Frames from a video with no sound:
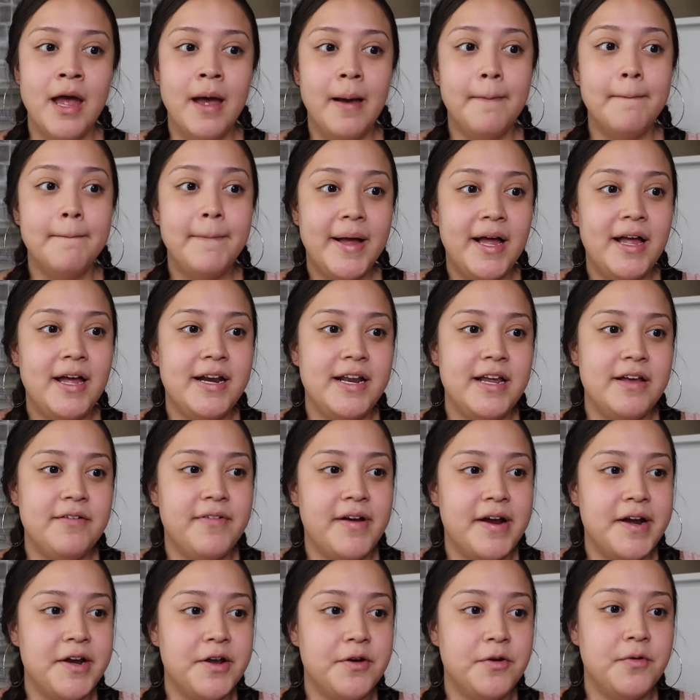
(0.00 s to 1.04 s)
But if I
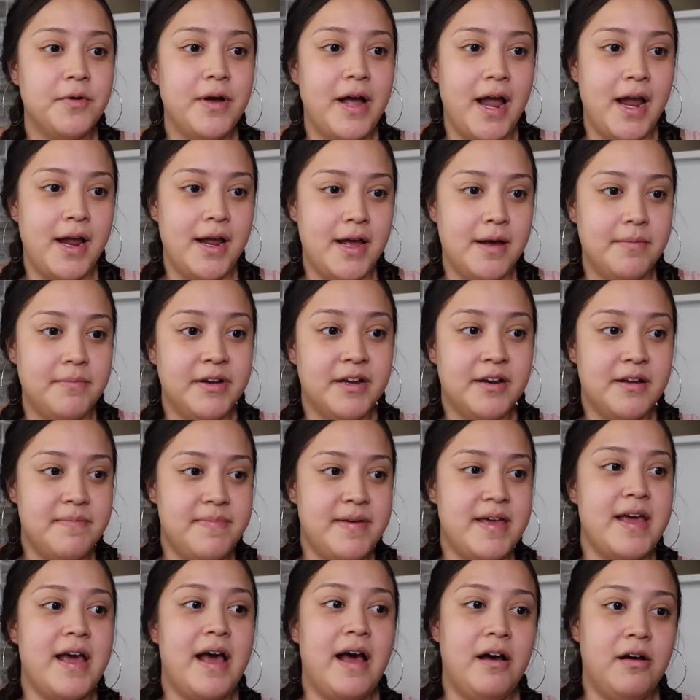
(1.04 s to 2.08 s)
know I am gonna
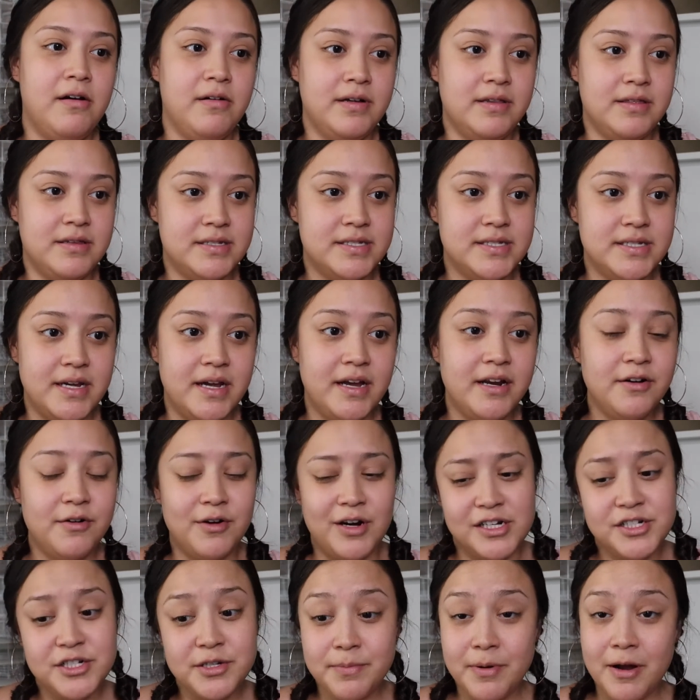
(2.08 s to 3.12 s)
be out in the sun, or I
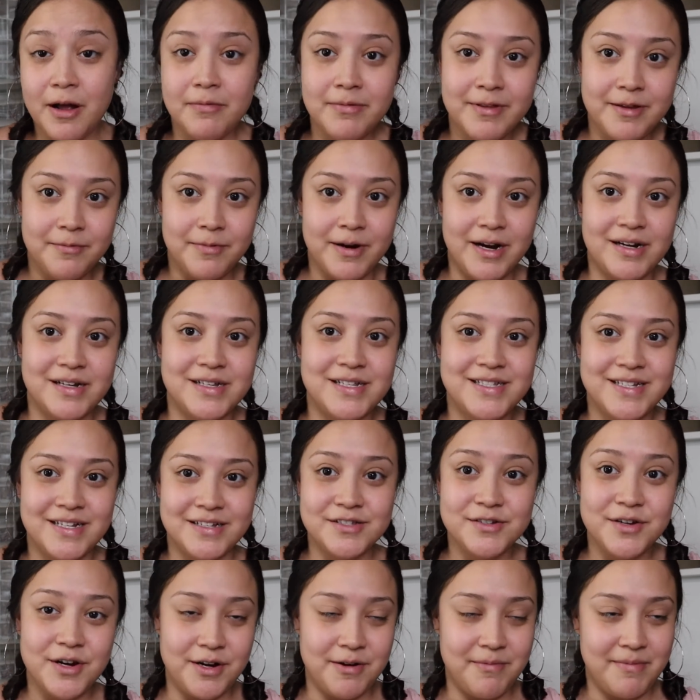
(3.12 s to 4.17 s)
should probably wear
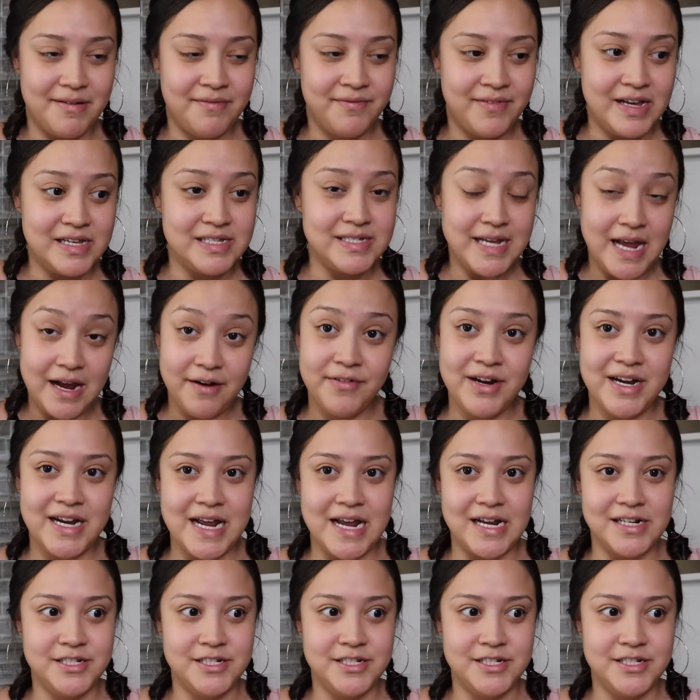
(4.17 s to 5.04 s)
sunscreen on my face every day,